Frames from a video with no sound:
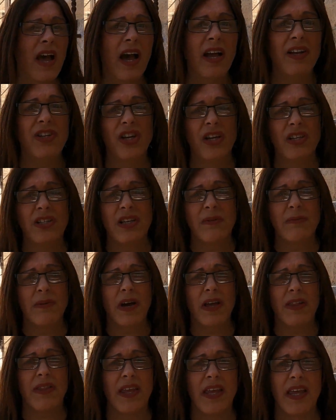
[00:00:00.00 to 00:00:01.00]
and judging
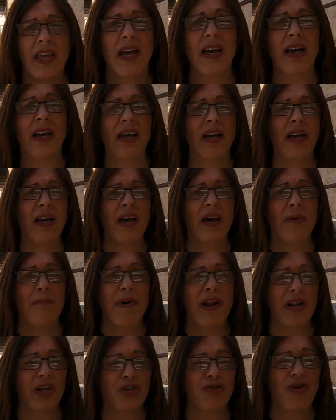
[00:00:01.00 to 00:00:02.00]
by the
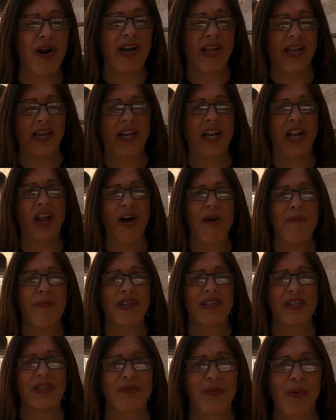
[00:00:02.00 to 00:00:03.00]
Mediterranean
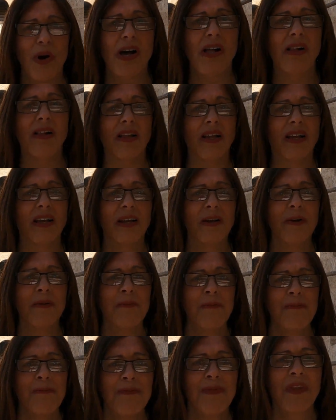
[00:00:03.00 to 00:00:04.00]
climate as well,
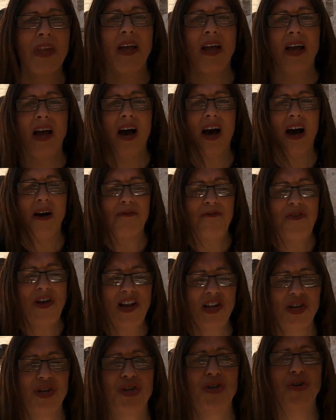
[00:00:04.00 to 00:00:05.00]
I'm
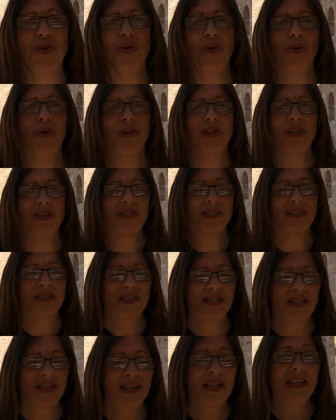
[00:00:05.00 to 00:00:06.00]
fairly sure that